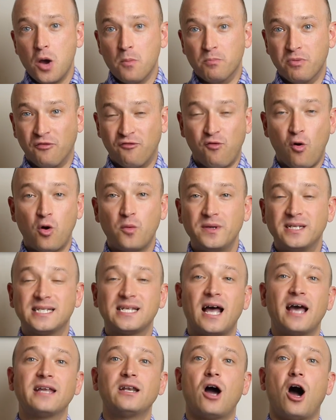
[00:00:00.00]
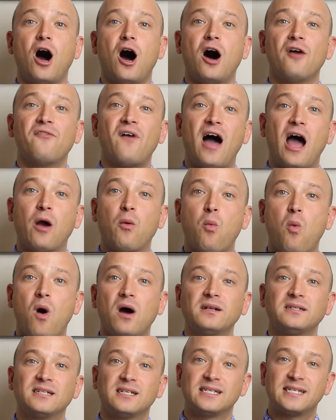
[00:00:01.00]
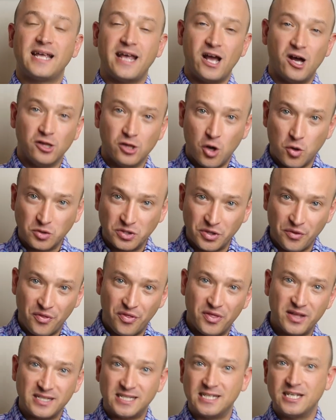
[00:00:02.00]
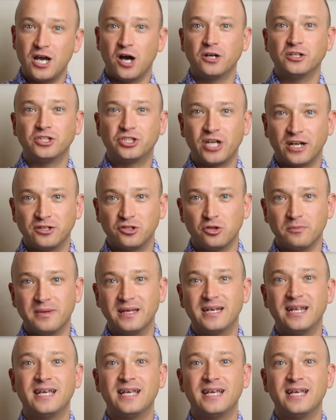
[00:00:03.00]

Before we sign off, I want to say hello to this young gentleman.